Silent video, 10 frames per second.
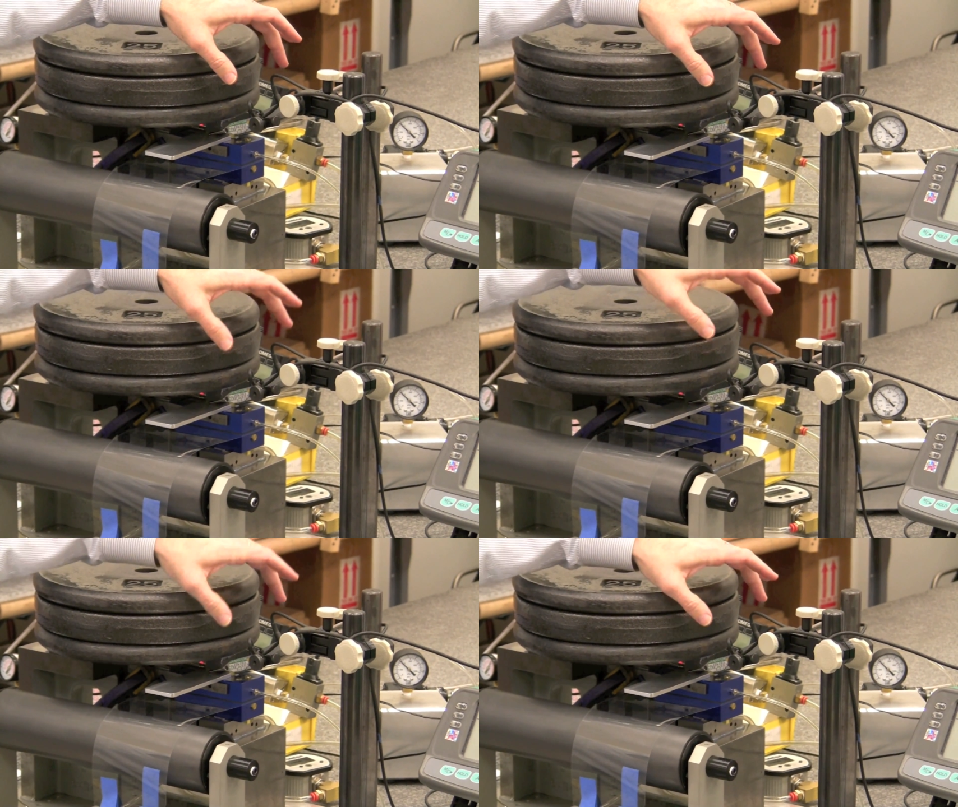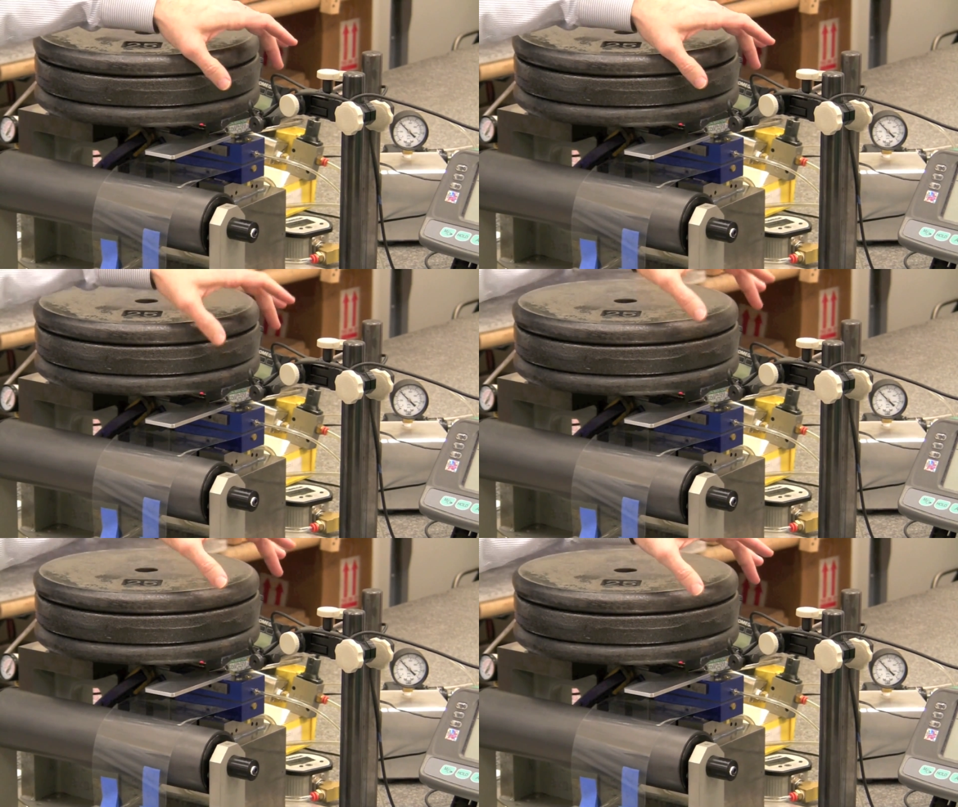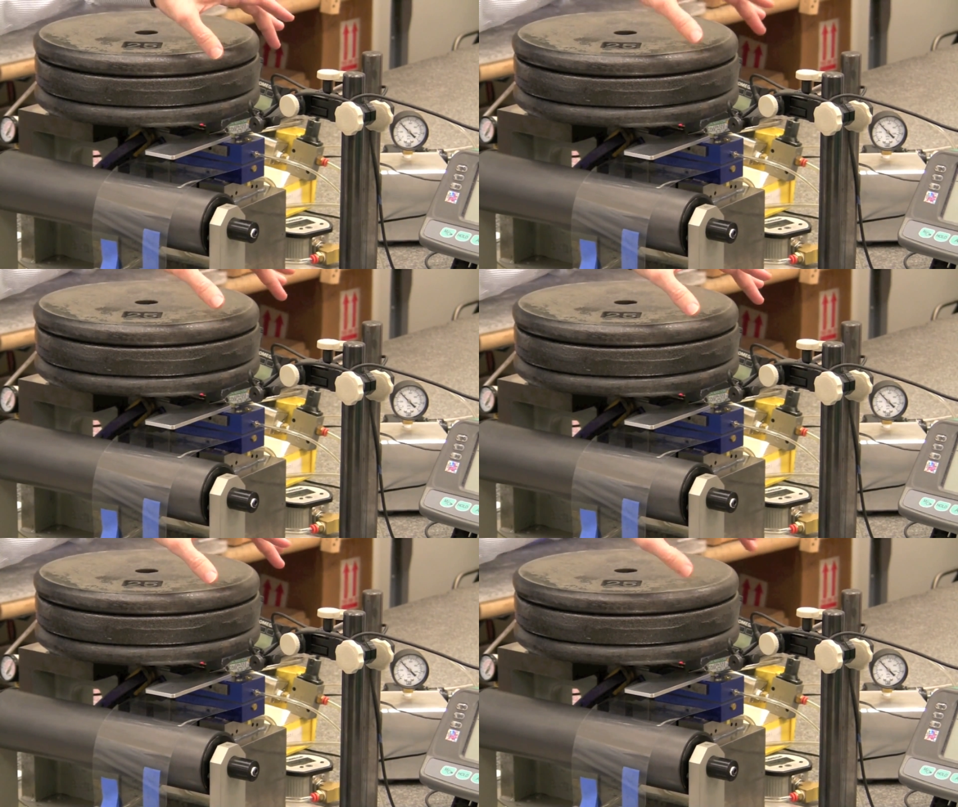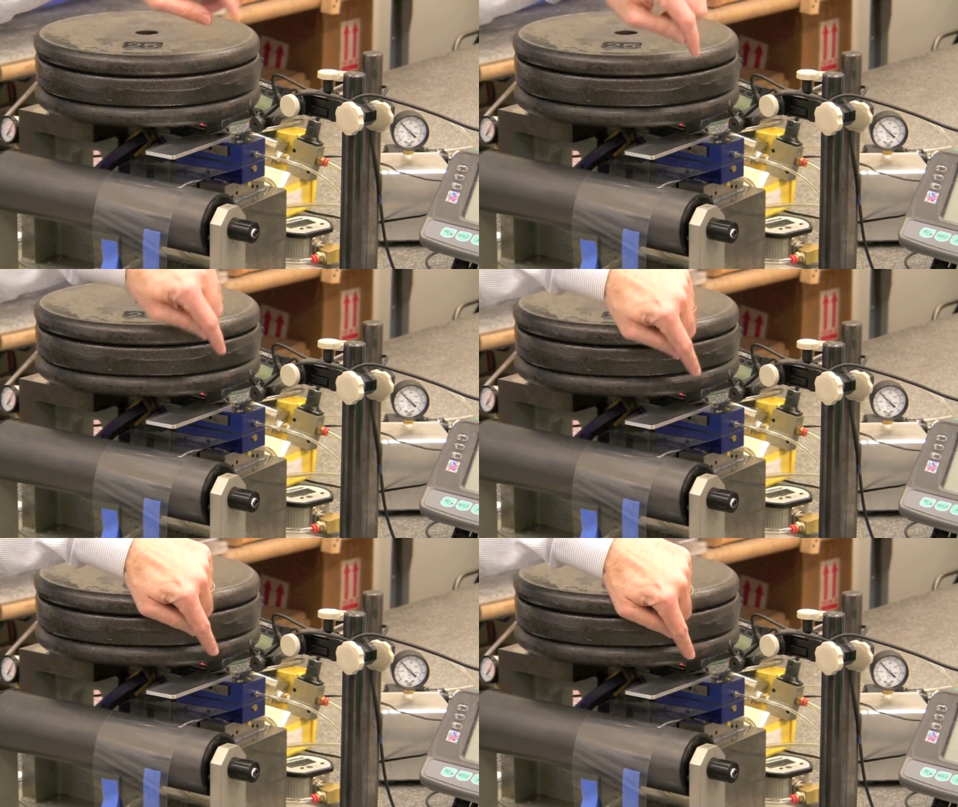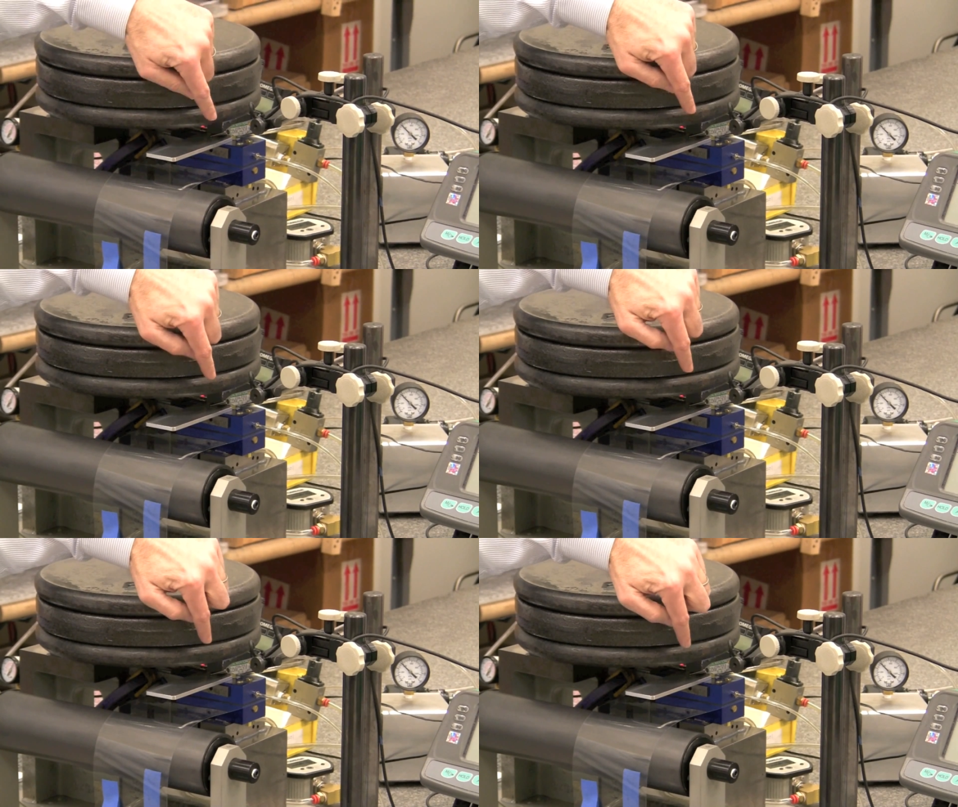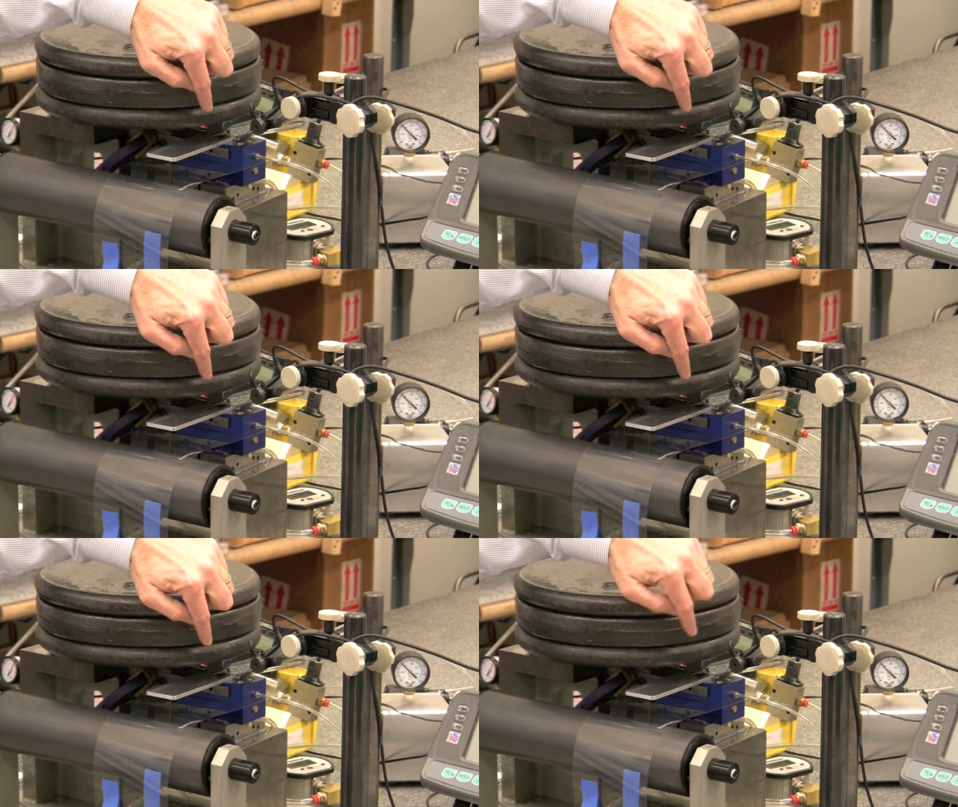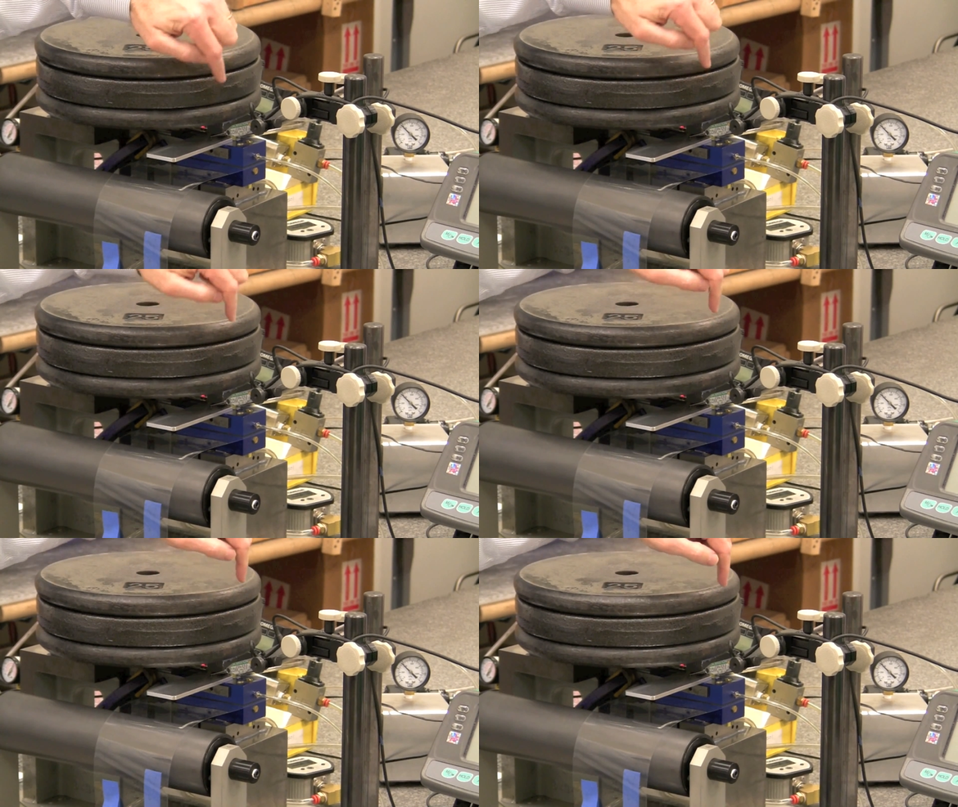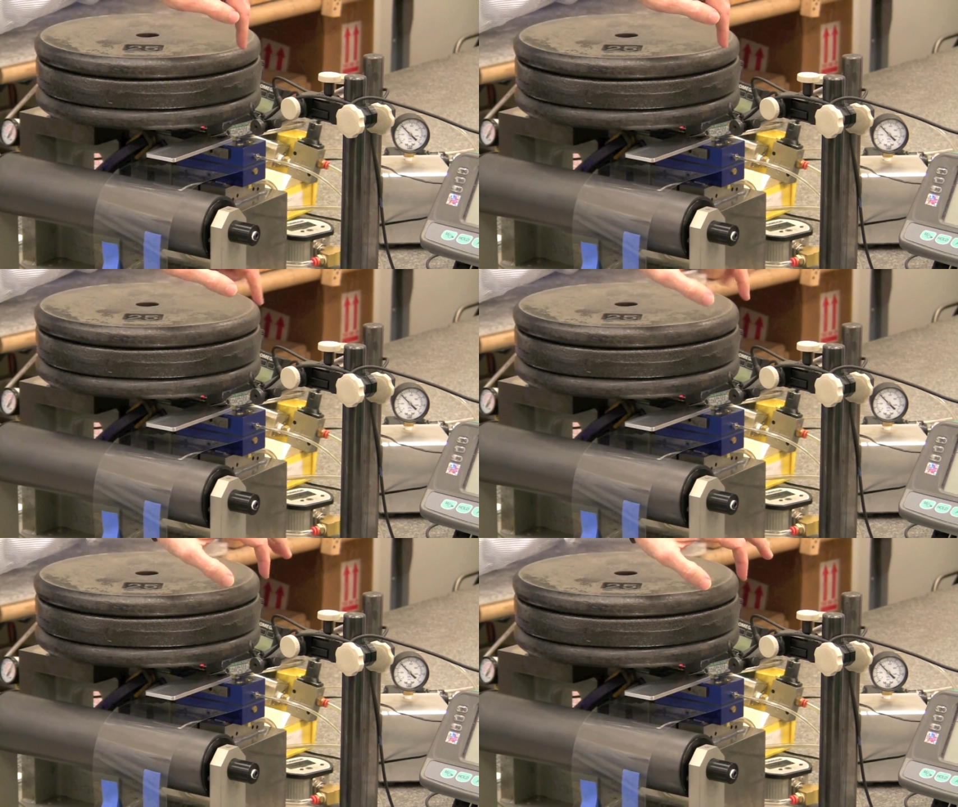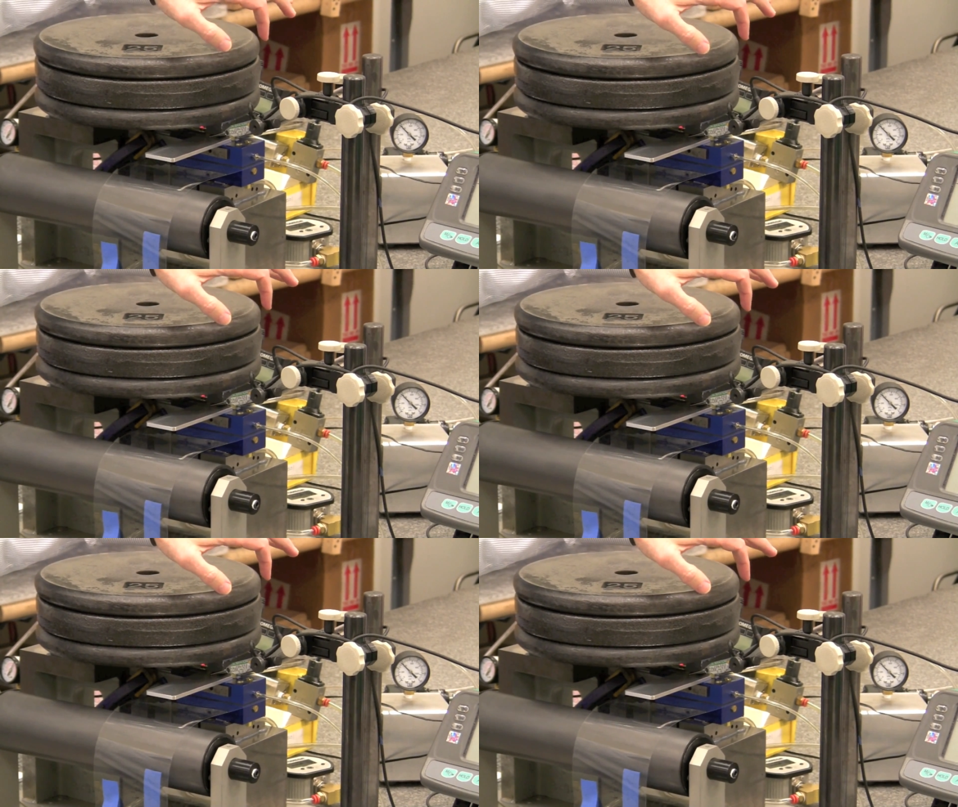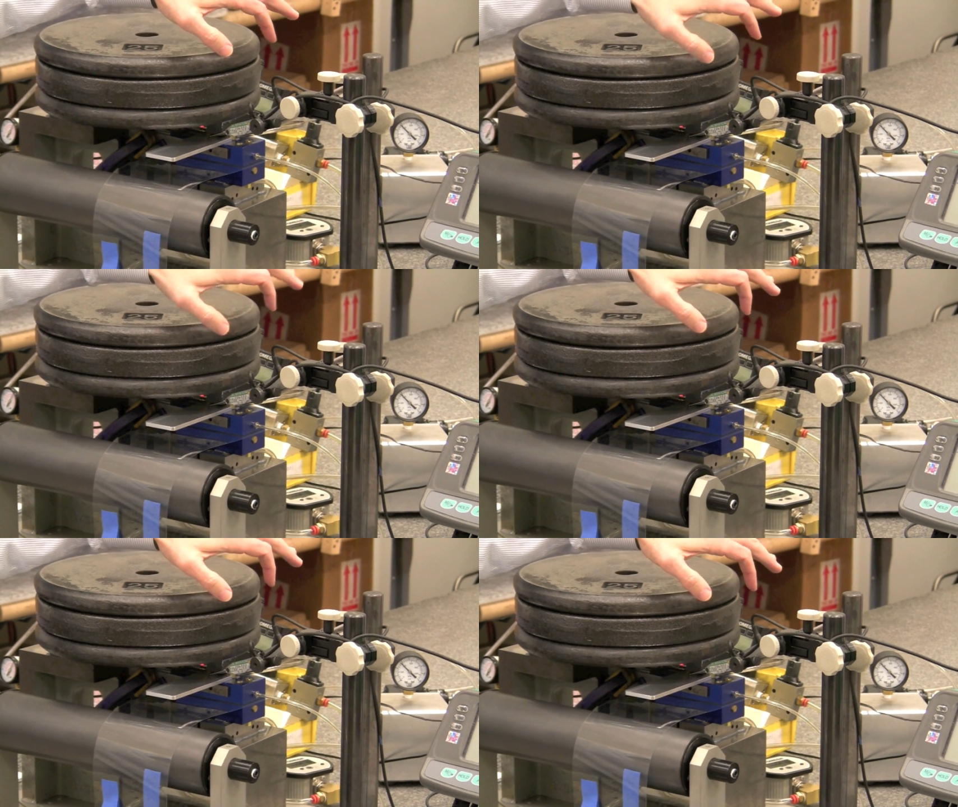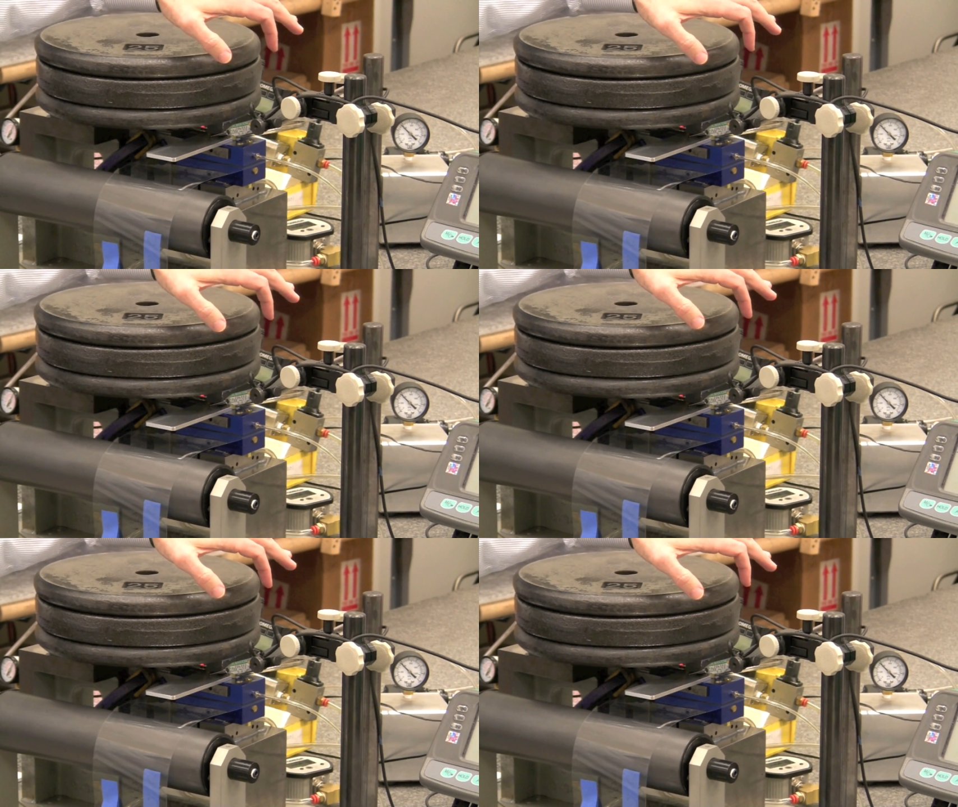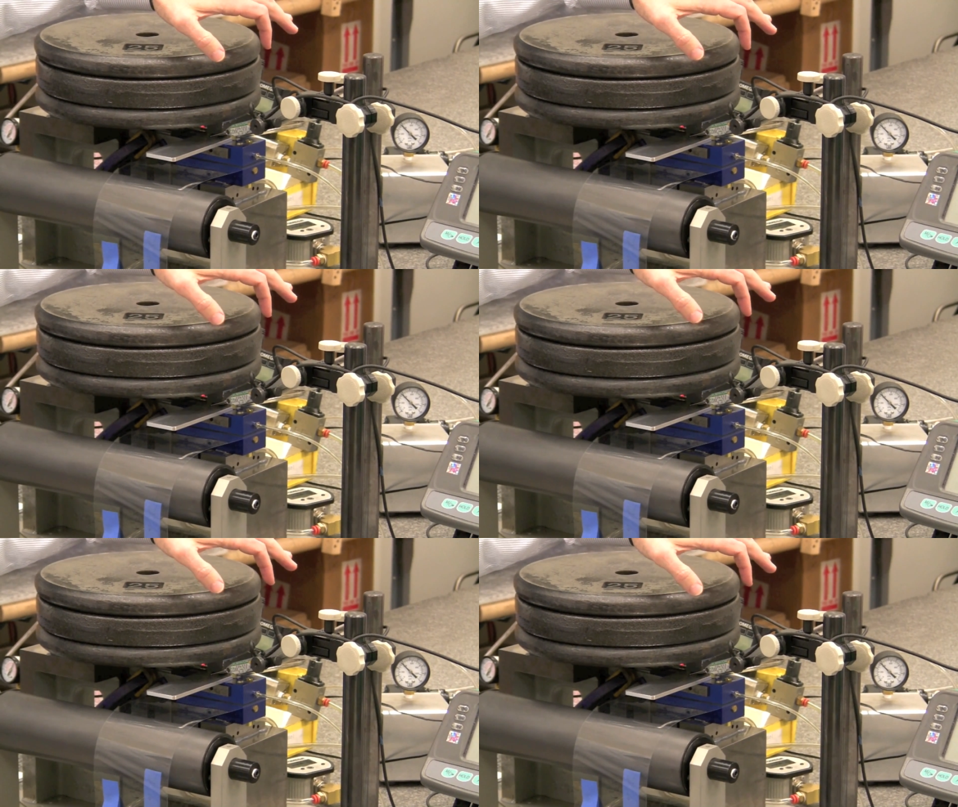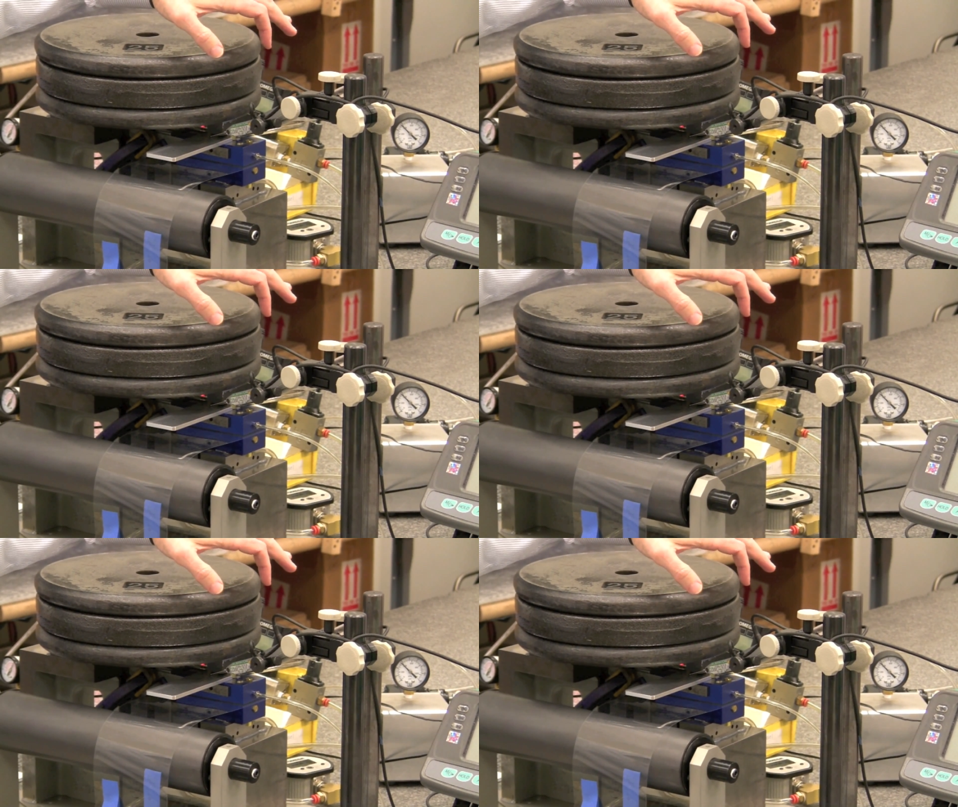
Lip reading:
Nobody's mouth can be seen.